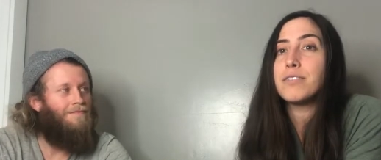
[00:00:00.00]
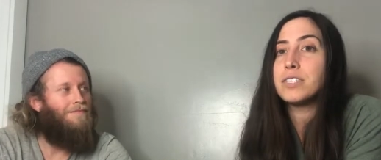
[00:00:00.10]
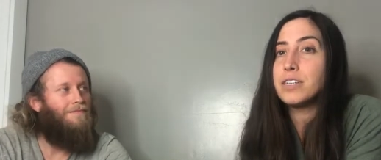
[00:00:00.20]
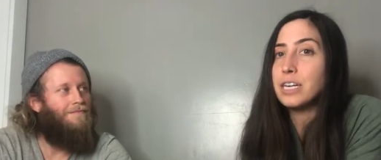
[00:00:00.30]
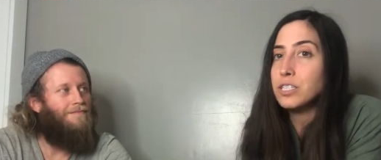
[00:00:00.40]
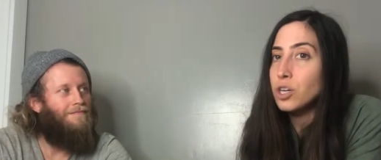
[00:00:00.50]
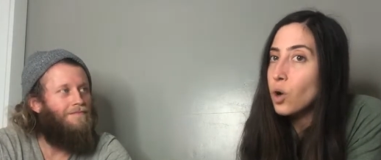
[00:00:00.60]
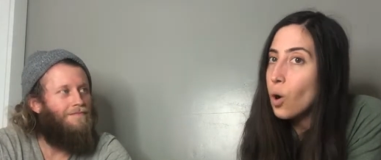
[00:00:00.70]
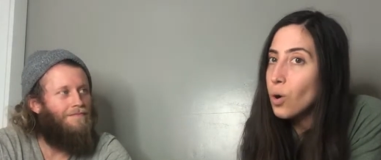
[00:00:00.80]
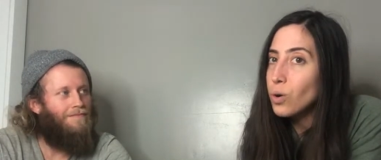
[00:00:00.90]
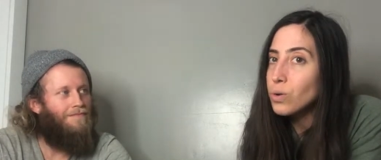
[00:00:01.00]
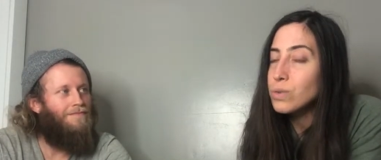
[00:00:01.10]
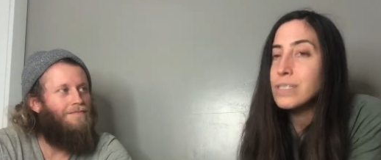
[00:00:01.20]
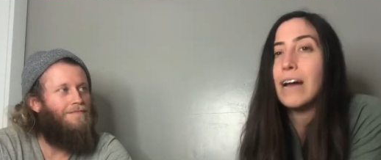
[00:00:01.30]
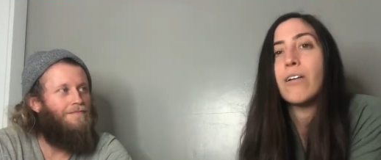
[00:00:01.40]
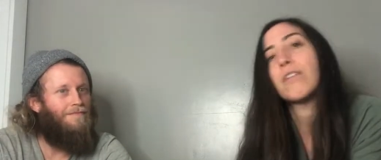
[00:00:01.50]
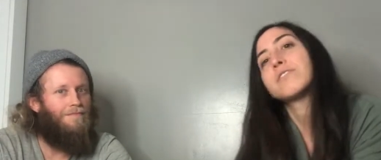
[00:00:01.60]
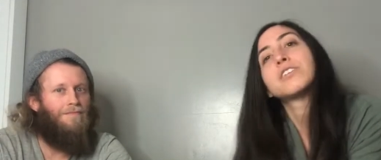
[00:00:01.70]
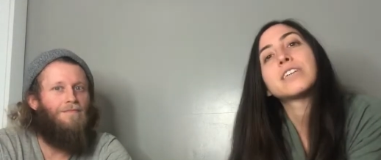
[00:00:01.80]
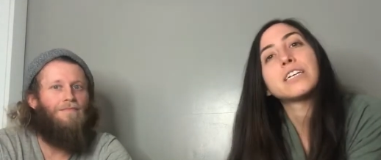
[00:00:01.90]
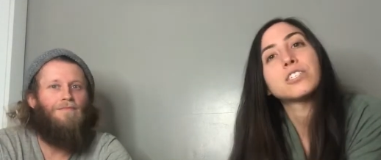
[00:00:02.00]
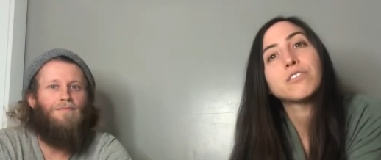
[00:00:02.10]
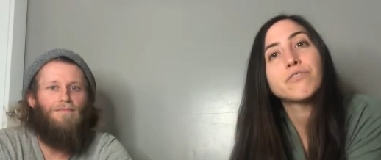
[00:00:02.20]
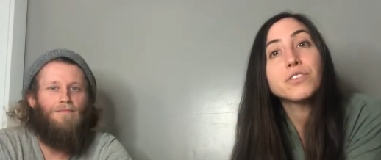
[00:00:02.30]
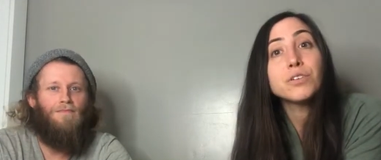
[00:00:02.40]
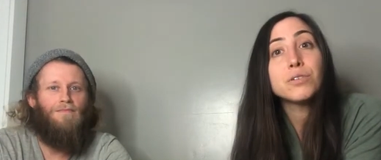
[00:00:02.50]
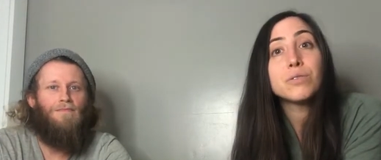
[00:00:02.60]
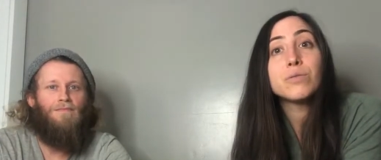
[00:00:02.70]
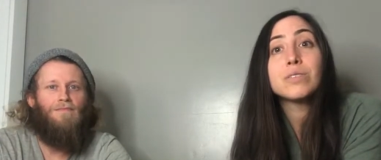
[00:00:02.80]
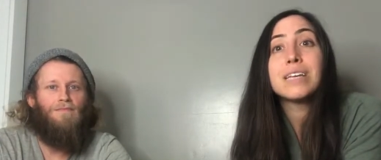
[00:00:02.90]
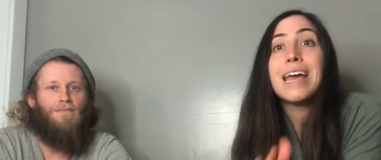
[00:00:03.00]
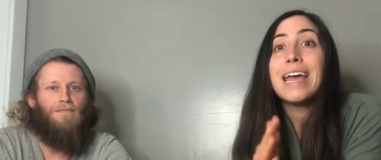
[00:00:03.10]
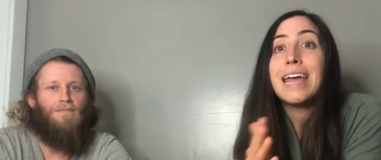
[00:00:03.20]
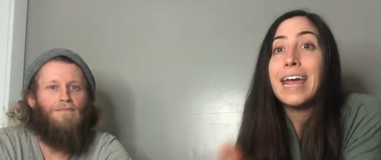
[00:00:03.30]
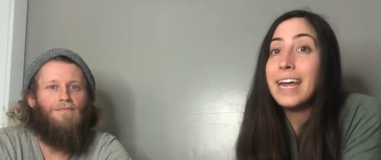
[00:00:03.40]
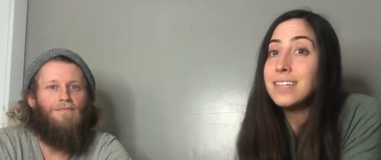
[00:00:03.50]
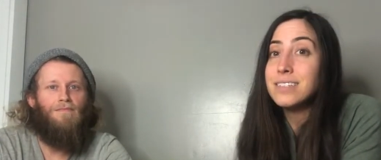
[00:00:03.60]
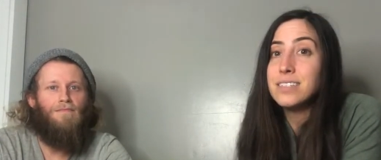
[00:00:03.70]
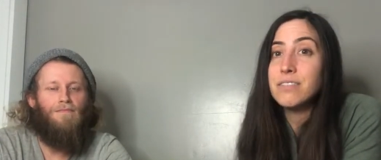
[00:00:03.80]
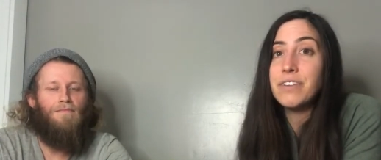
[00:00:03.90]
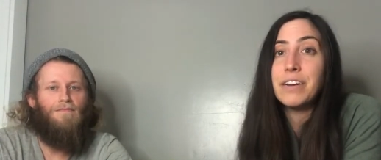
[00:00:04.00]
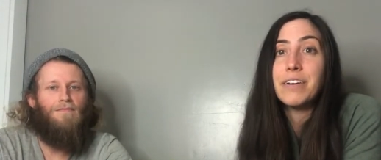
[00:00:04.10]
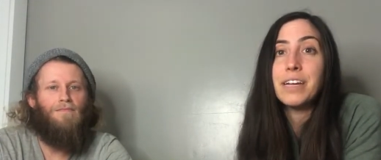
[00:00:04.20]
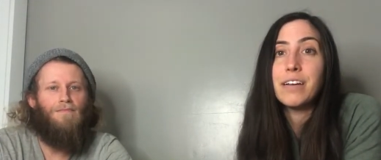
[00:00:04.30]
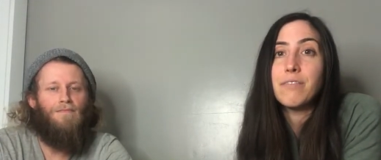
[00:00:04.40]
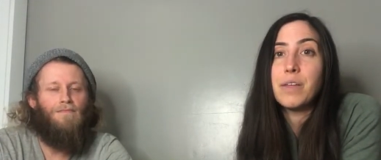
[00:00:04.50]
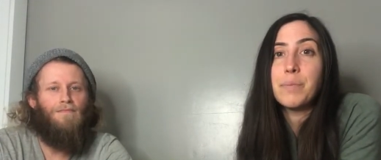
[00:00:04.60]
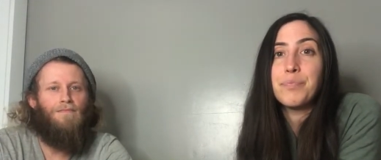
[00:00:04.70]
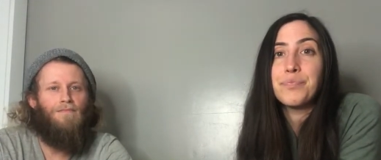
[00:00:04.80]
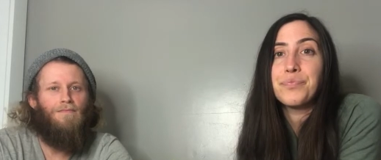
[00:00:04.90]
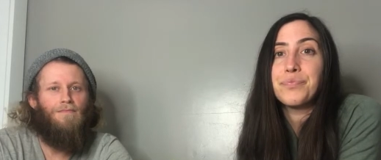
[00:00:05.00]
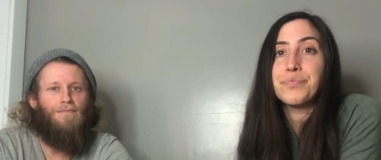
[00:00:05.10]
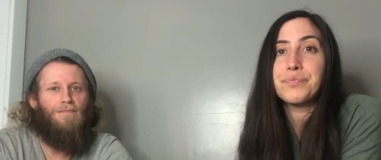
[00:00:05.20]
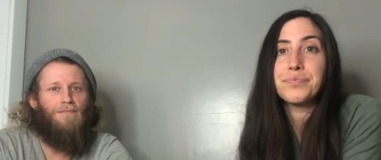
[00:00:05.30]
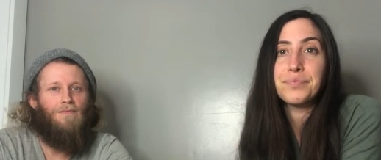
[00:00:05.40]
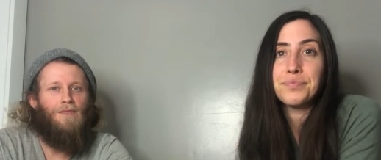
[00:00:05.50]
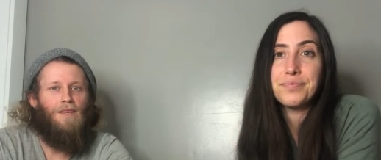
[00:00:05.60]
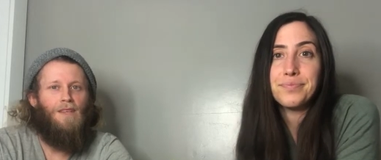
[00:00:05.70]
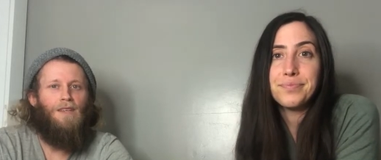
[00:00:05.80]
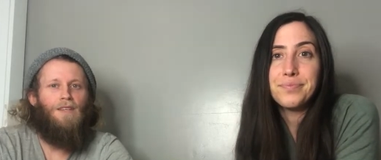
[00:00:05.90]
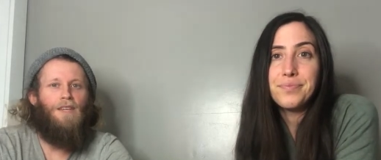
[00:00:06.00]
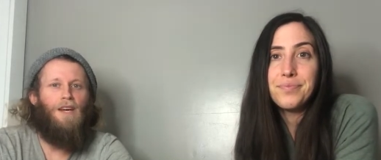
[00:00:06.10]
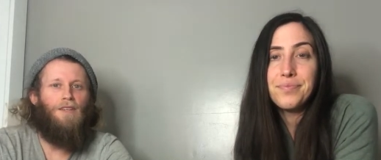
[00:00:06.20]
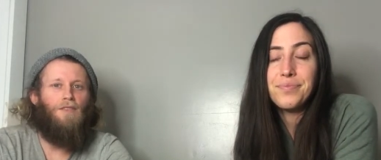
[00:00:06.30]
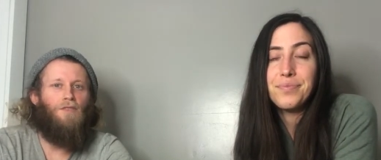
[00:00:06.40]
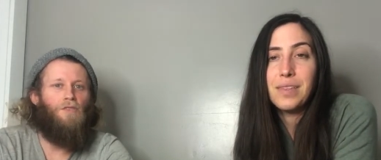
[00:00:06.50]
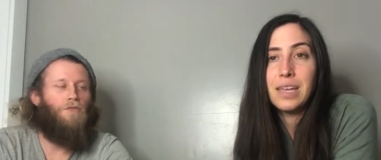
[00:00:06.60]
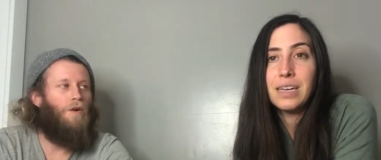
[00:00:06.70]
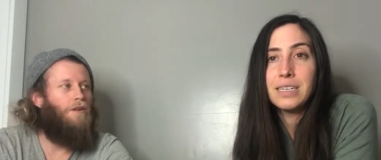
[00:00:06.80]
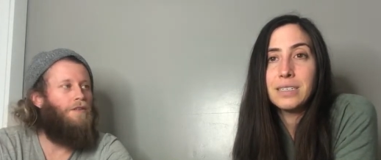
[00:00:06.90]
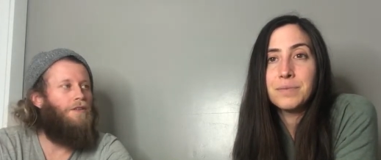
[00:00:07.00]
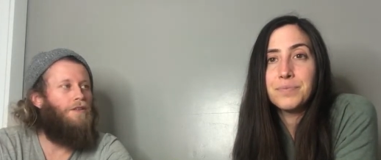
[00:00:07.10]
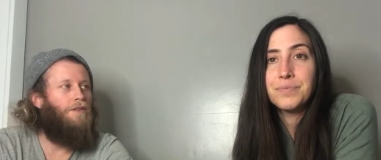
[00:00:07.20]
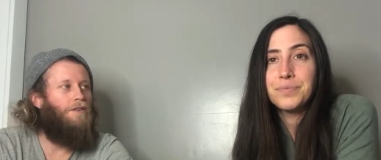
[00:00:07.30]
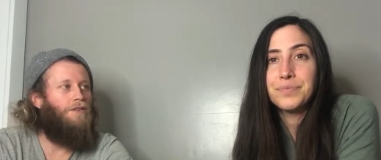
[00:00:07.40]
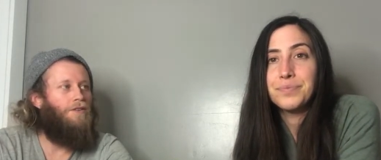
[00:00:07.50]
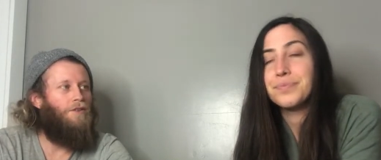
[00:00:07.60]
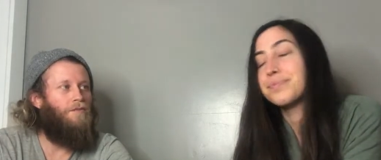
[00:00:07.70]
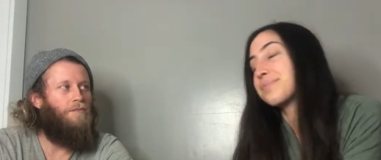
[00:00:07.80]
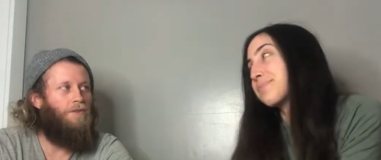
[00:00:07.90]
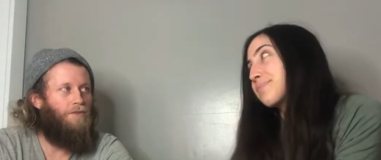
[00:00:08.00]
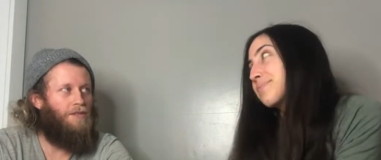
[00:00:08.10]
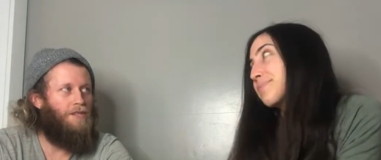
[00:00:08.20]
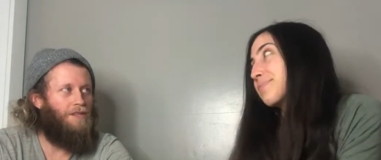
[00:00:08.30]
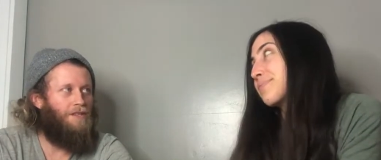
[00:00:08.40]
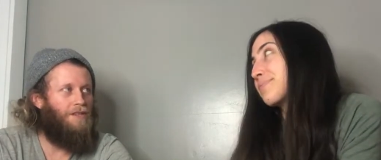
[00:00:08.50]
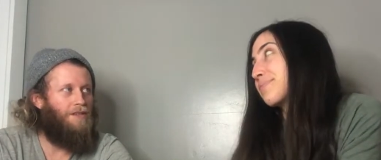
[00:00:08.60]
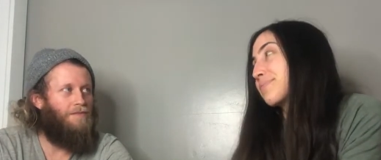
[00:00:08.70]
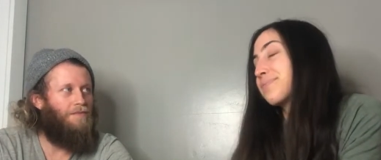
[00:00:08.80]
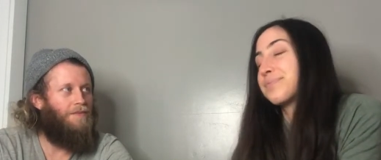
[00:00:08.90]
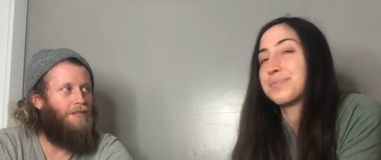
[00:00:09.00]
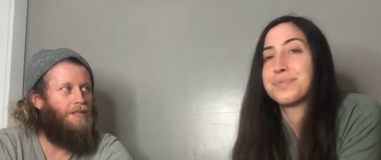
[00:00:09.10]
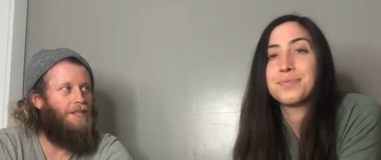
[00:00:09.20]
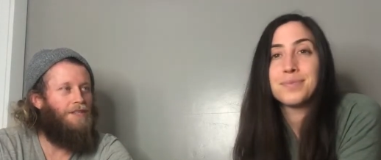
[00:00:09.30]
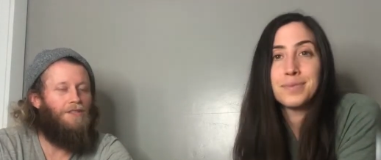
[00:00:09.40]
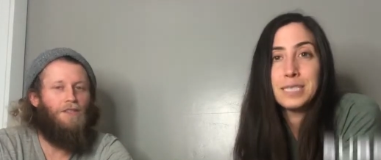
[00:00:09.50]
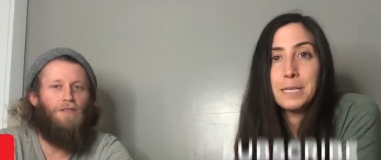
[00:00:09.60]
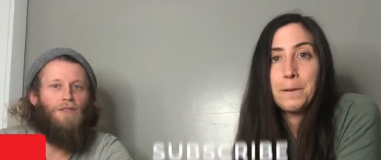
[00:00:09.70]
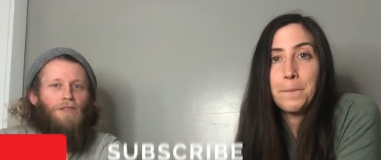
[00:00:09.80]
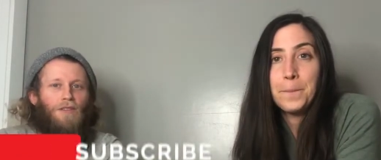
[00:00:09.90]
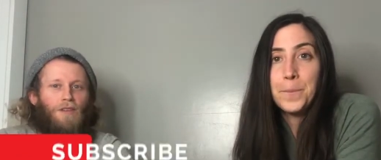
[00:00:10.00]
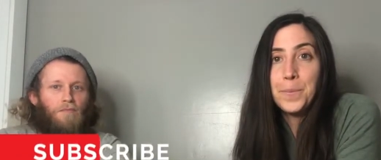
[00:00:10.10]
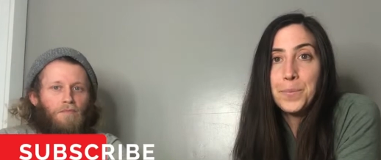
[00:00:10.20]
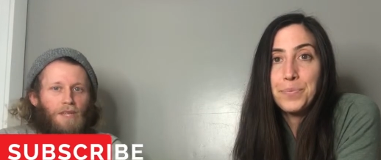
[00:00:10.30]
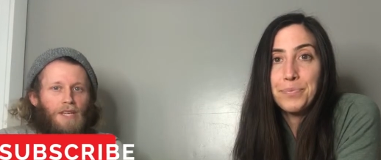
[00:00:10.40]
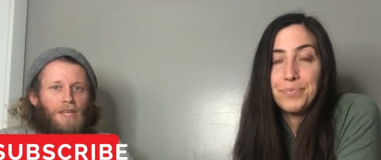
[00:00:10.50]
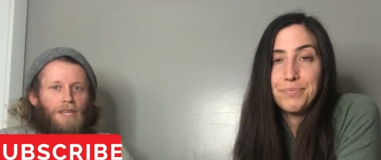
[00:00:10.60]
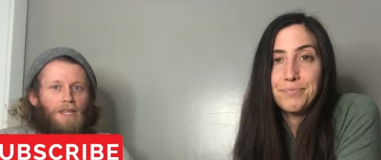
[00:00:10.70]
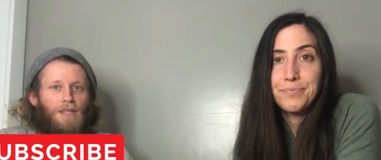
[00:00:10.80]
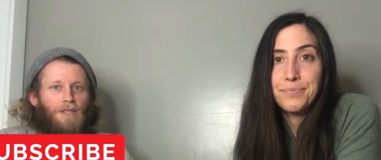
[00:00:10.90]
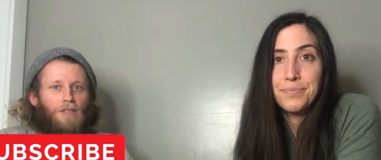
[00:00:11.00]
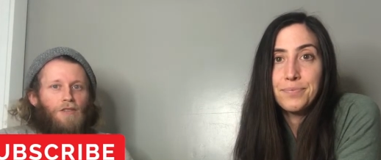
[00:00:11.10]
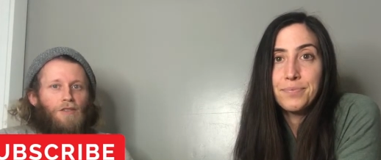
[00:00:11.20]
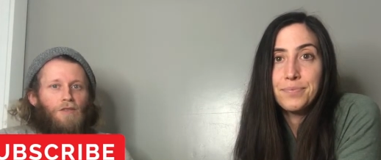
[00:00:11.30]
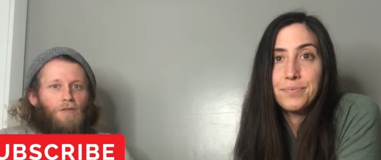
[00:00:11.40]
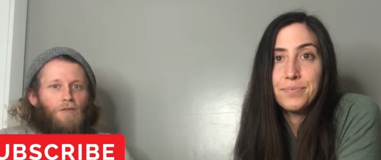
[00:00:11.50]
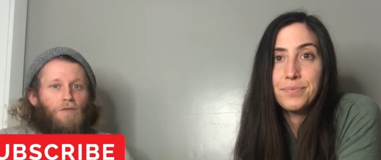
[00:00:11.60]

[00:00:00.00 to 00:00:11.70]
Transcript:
Speaker 1: you're catching colds, how often you're catching flus, and the severity of them.
Speaker 2: Yeah, the stronger your immune system, the easier it's going to be to